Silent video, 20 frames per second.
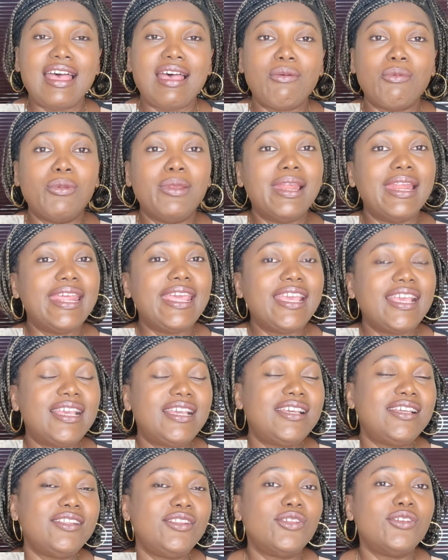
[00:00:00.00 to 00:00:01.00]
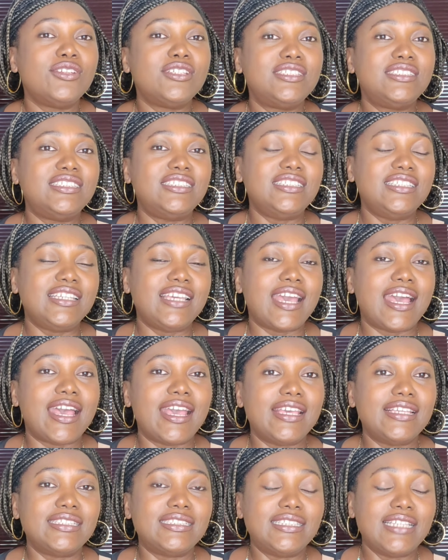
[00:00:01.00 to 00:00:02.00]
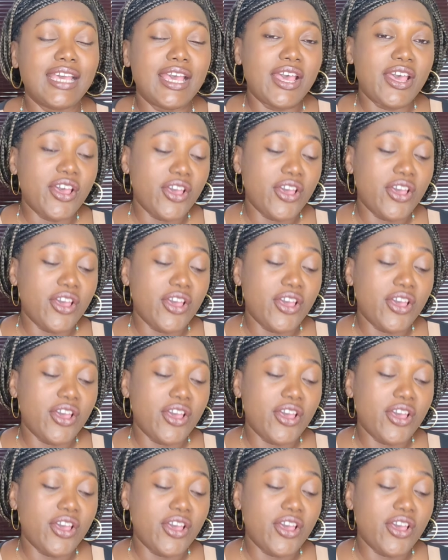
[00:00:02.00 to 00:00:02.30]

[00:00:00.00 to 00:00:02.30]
I will link those to you guys.